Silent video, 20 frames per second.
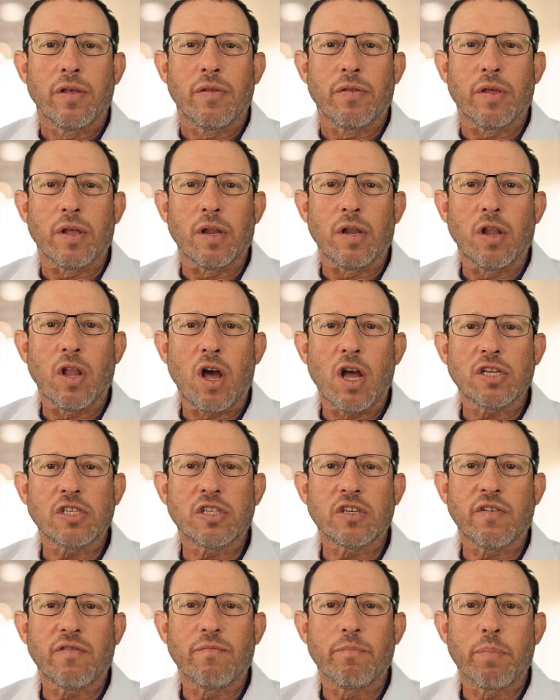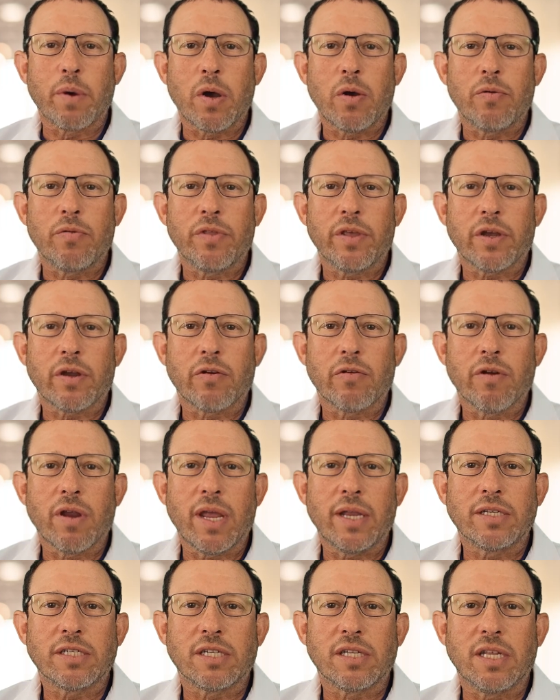the loss of bone that
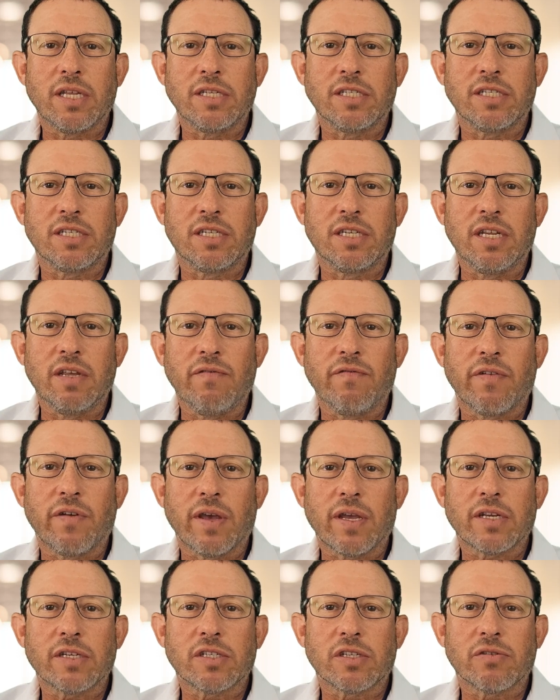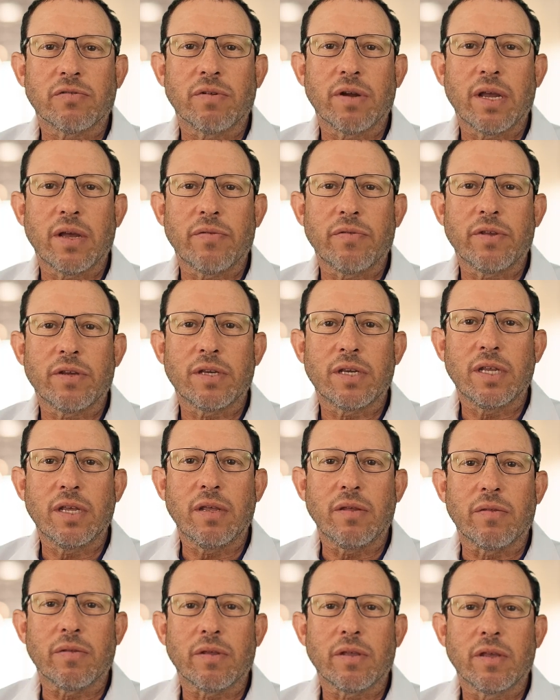creates these defects around the
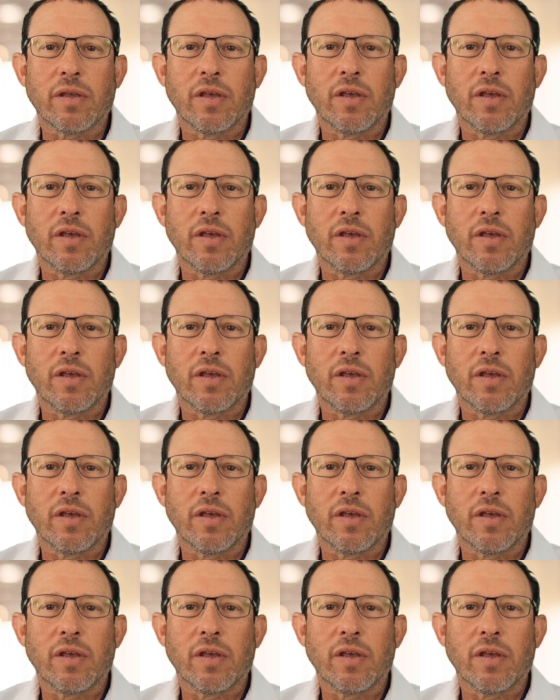teeth.